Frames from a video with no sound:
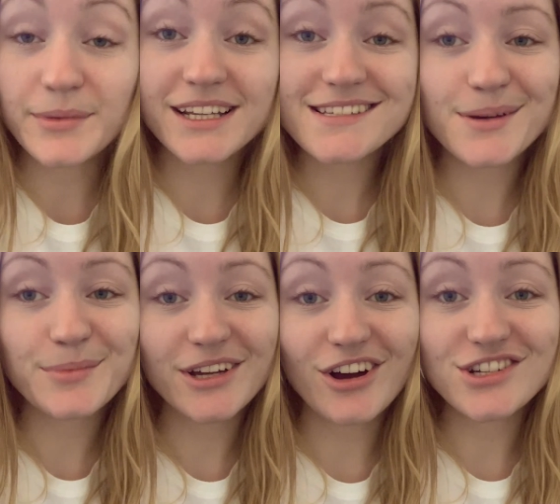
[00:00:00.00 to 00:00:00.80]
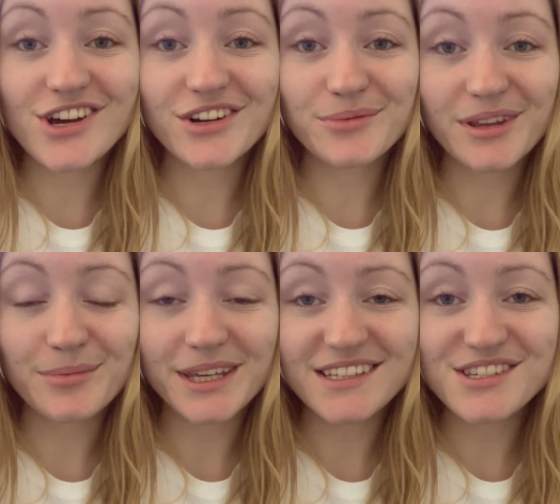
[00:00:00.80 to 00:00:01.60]
I'm gonna take my goddaughter with
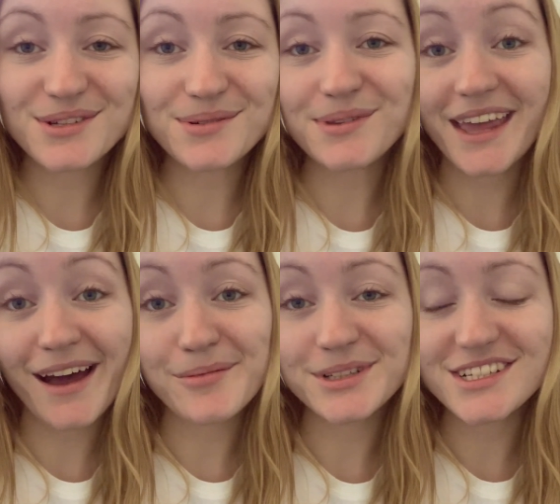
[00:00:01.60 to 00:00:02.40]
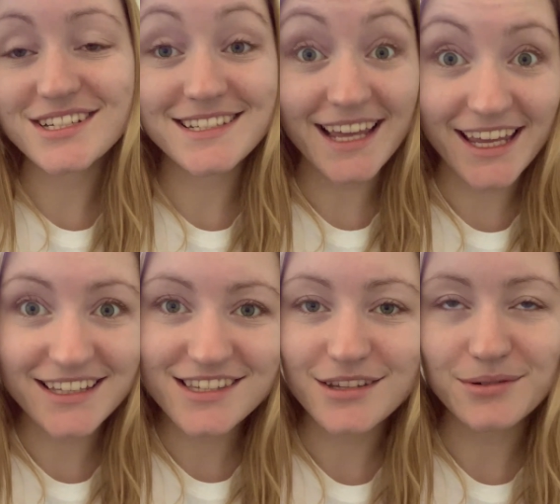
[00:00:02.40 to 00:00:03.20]
me to the cabin. She's
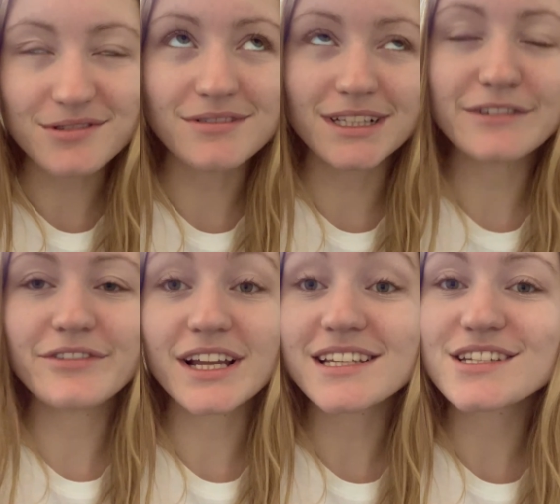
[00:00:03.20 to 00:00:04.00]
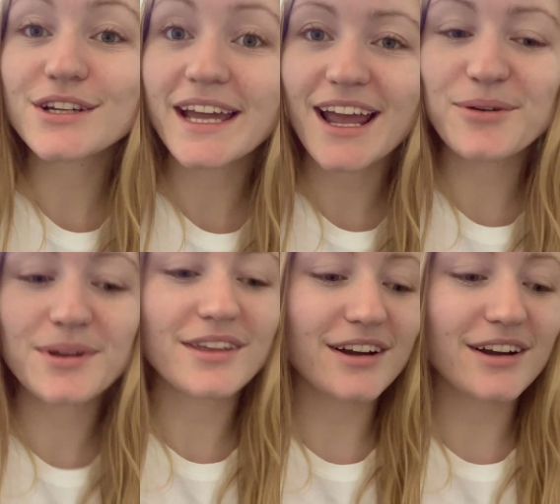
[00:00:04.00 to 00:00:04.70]
eight so it's really fun to hang out with